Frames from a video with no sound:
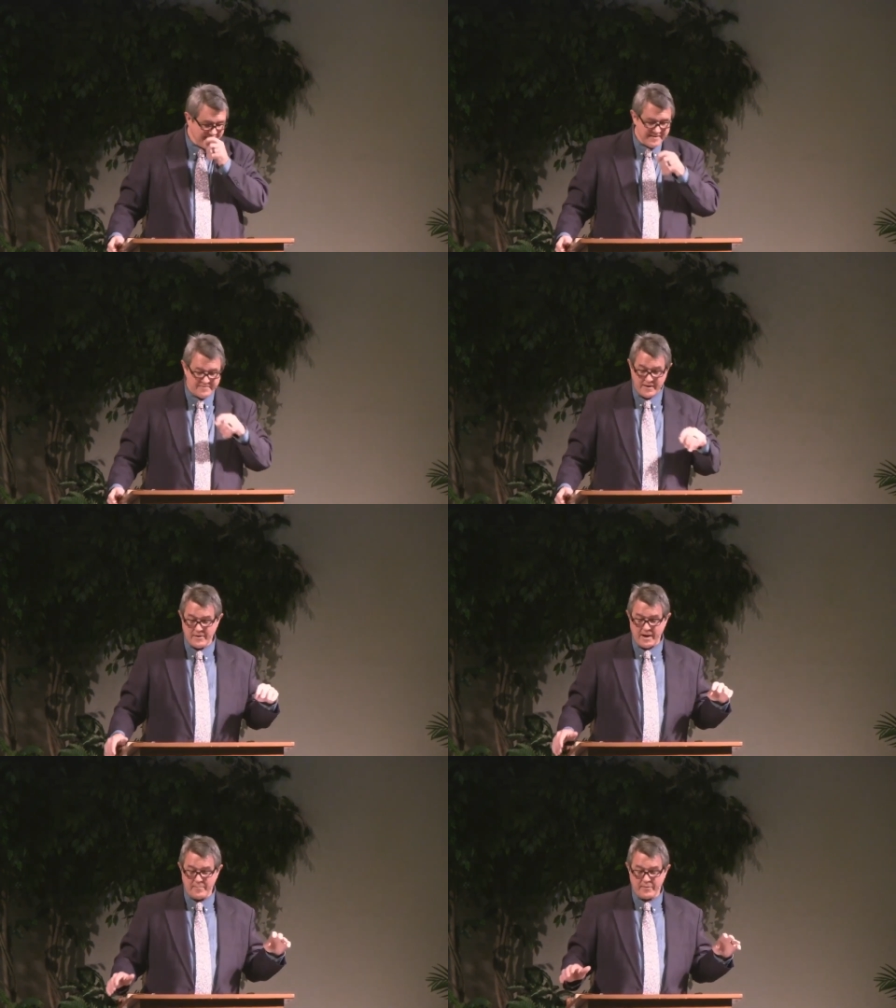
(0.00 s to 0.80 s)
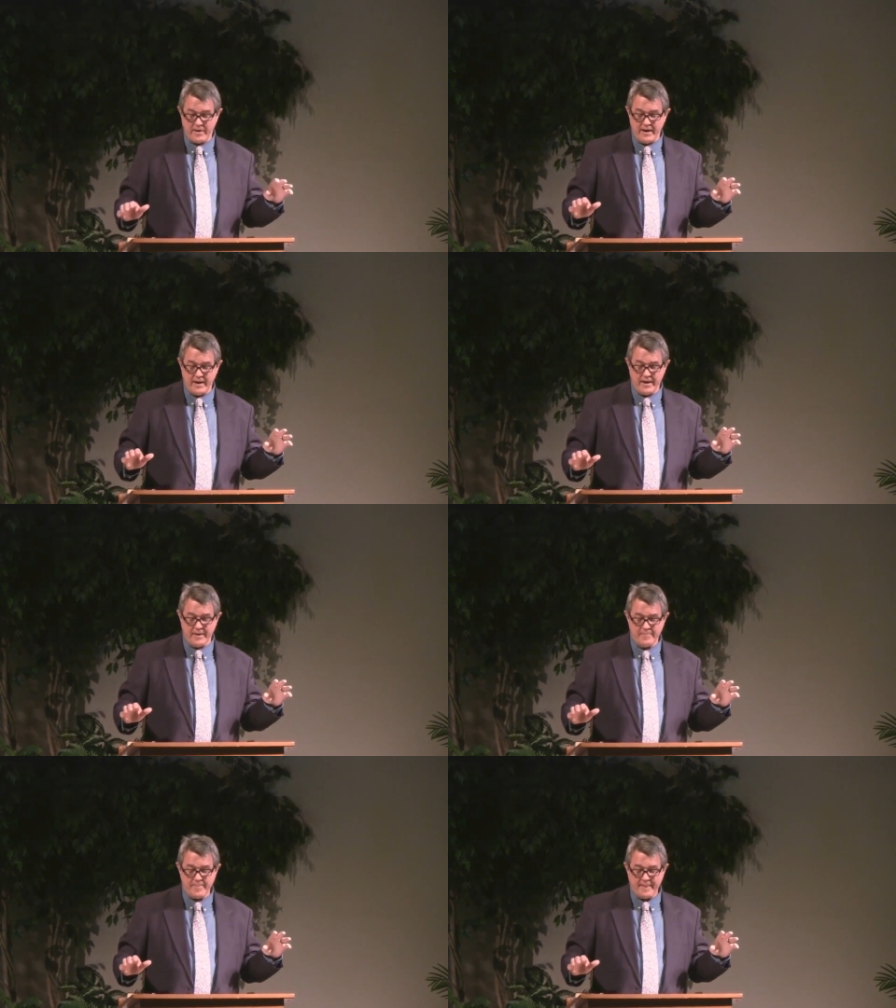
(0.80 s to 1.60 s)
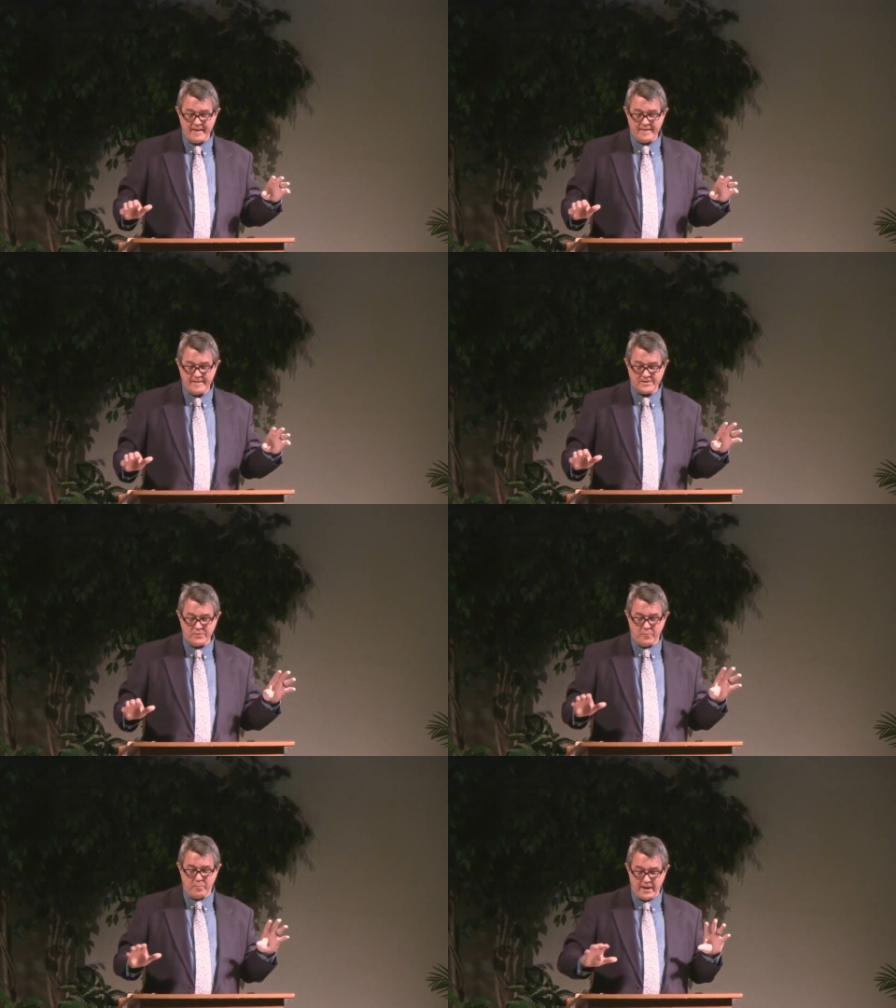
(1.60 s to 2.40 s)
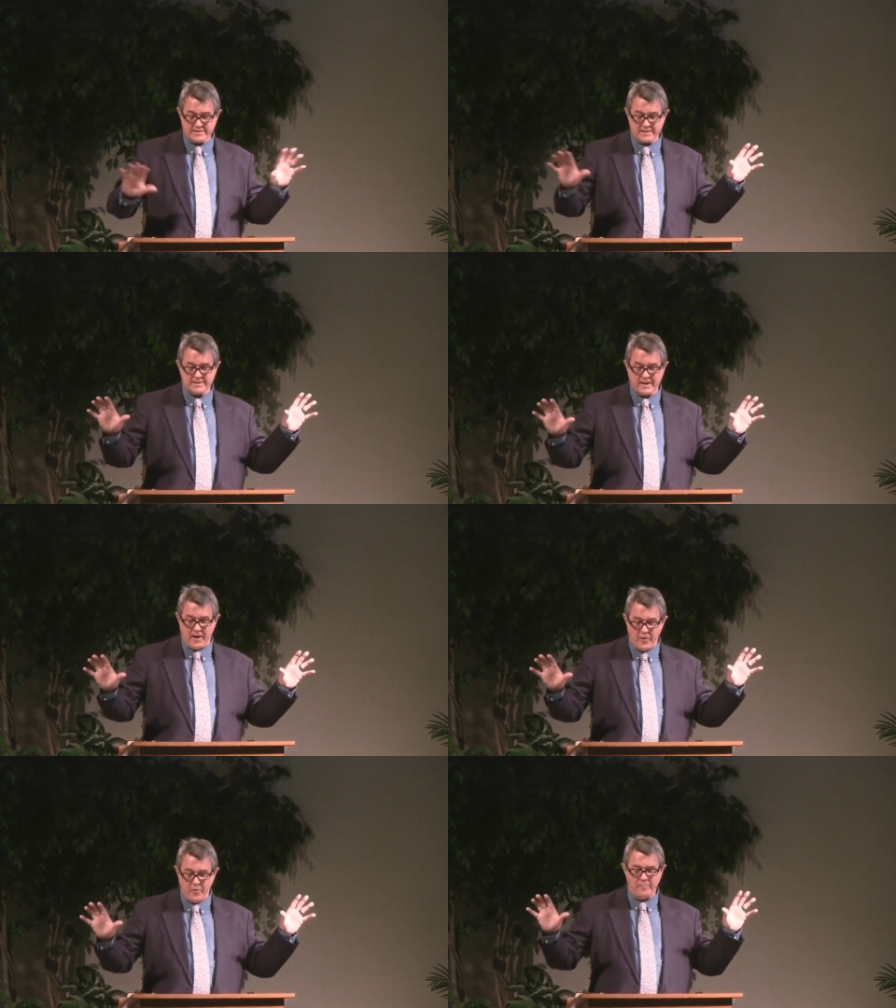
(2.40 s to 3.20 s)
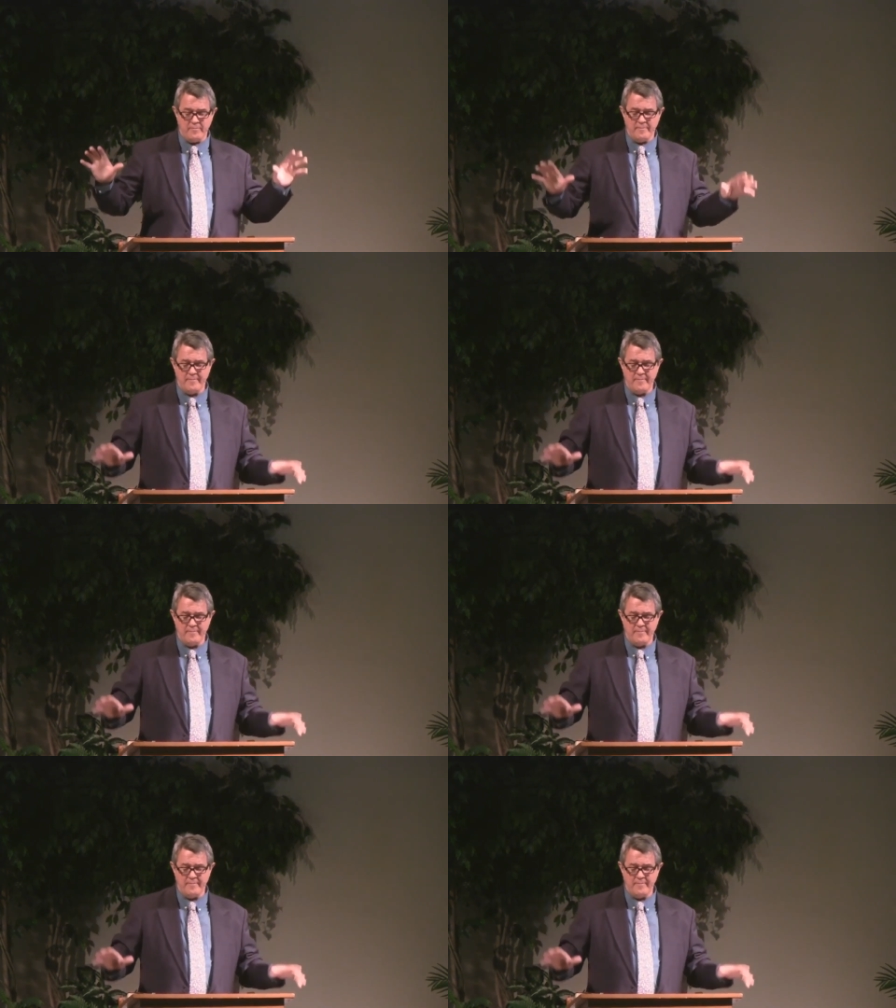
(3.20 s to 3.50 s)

Father, I pray uh, that you will bless us at home,